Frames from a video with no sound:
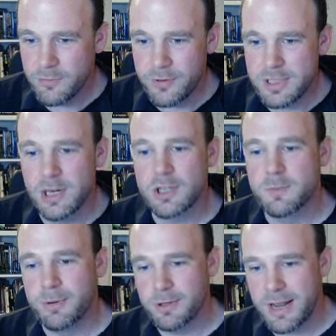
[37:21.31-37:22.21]
for his lost
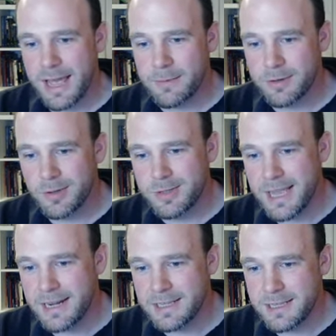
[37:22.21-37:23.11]
bloodhound who tended